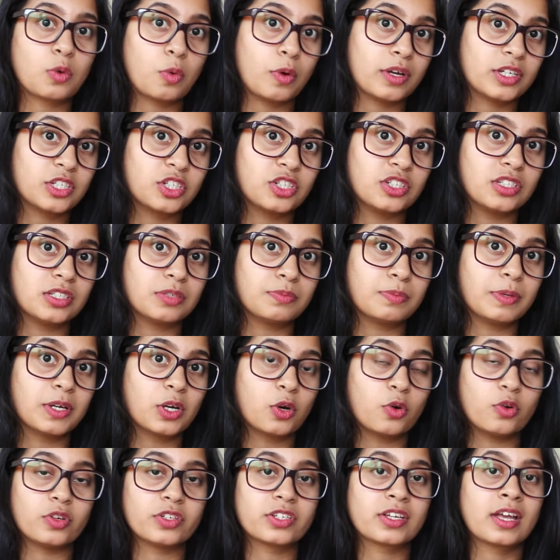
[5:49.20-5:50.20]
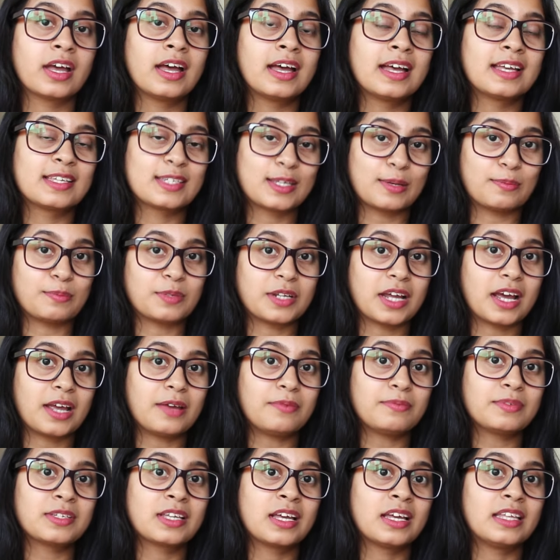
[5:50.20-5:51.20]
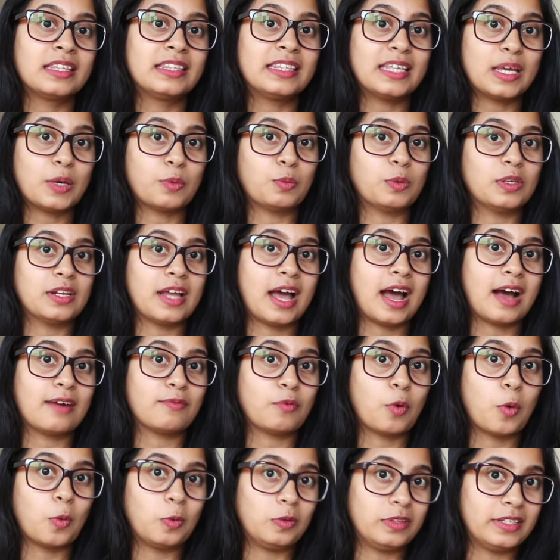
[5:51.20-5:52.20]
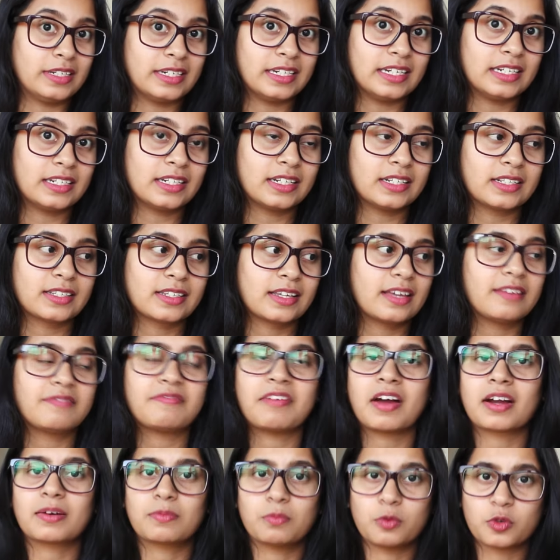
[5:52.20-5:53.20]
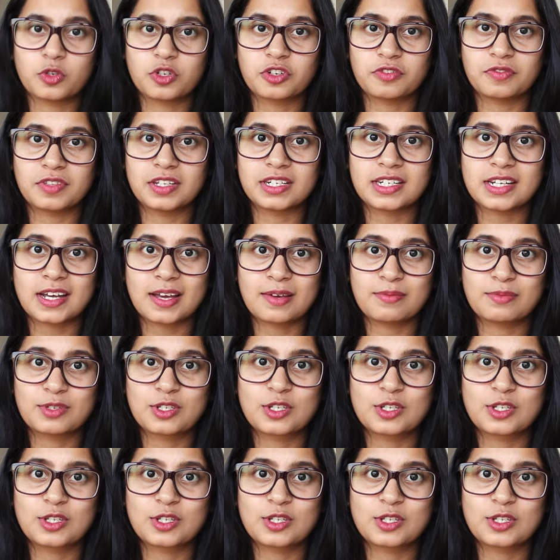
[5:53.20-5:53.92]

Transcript: questions, because sometimes they will have all the details, in fact most of the time.